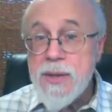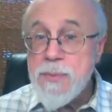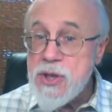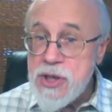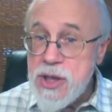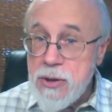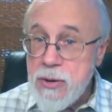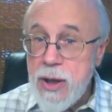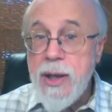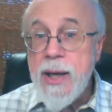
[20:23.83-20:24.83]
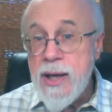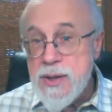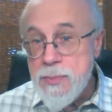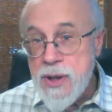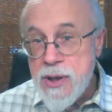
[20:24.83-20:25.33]
machinery that has
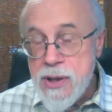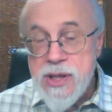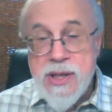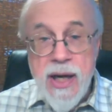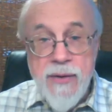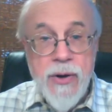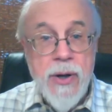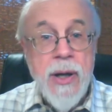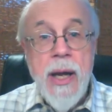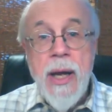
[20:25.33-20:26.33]
been discovered.